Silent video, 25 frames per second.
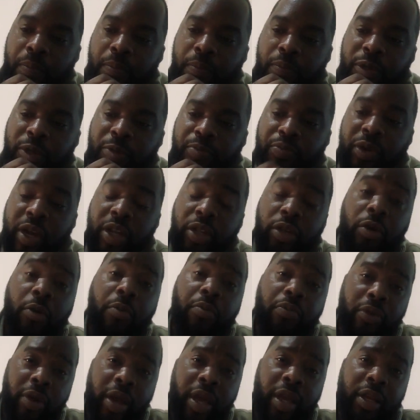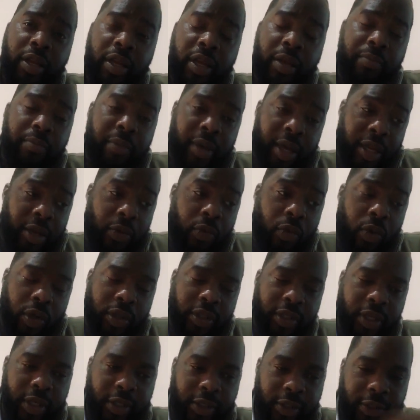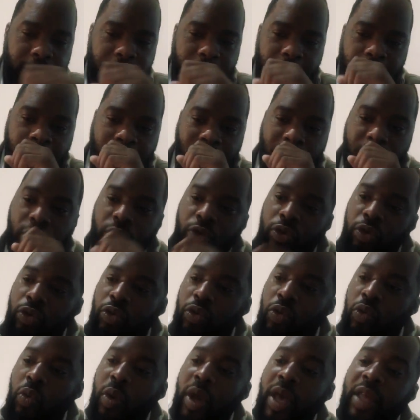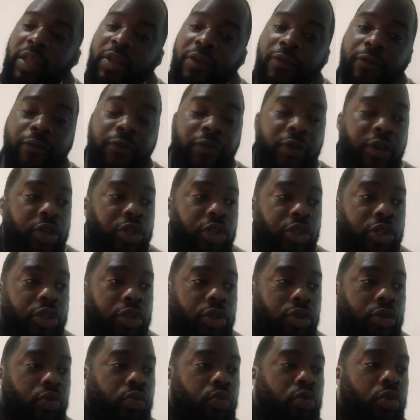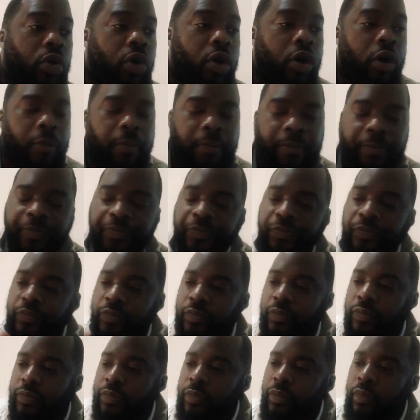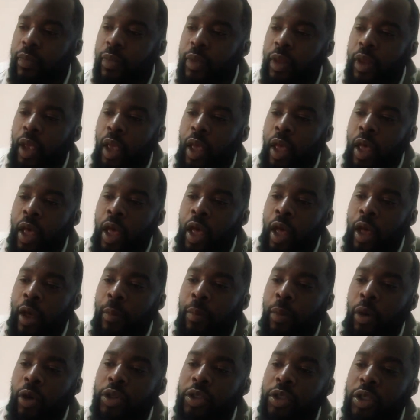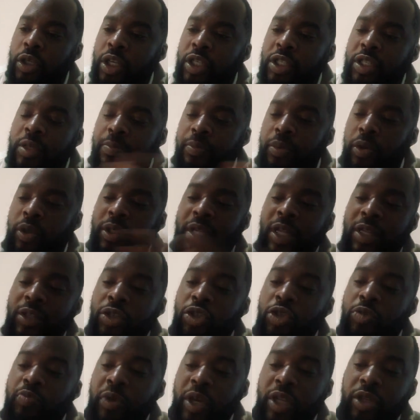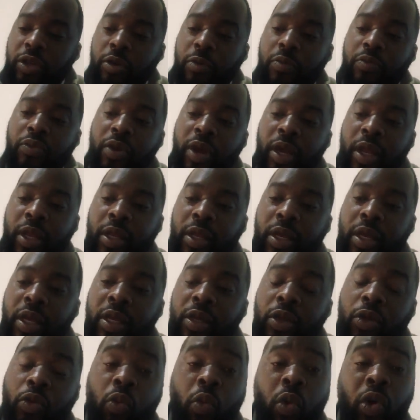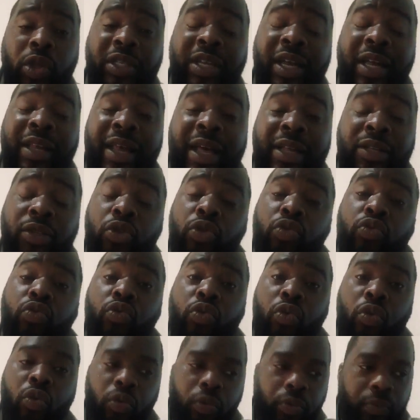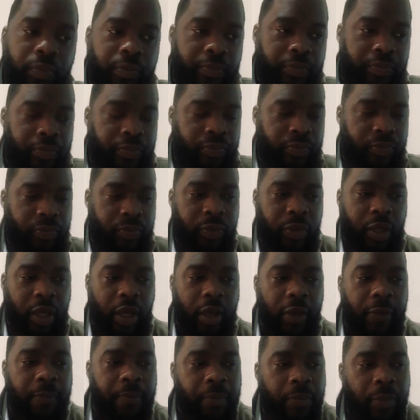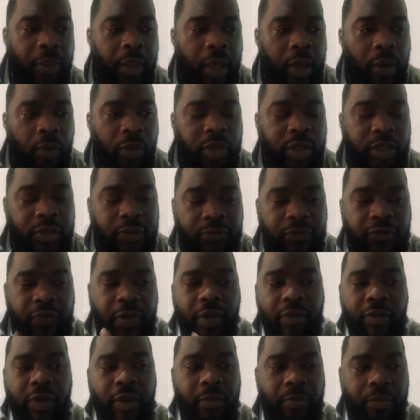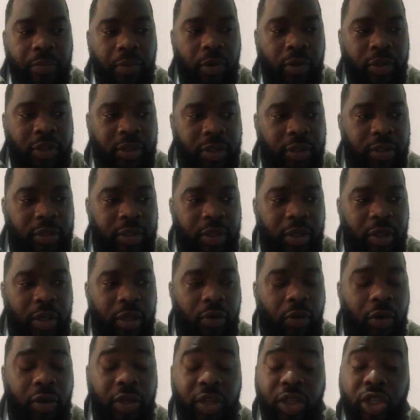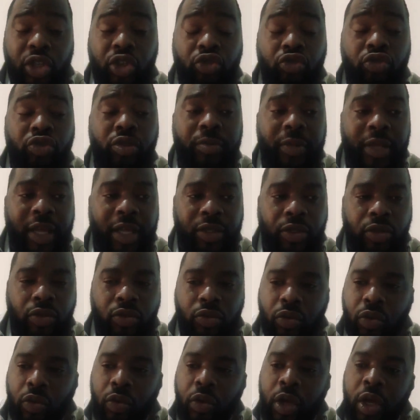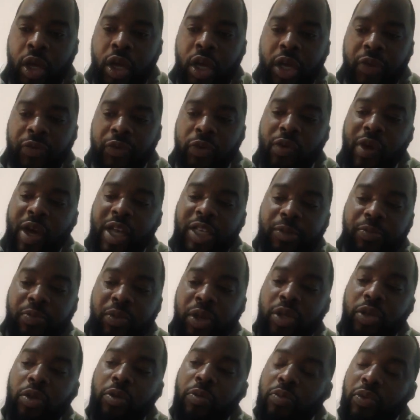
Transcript: Spread your bread in many waters, for you don't know where the fish will come. But it's important to spread your bread in the water that you know, okay? Which is very important, or in the stream that you know. If you go and spread your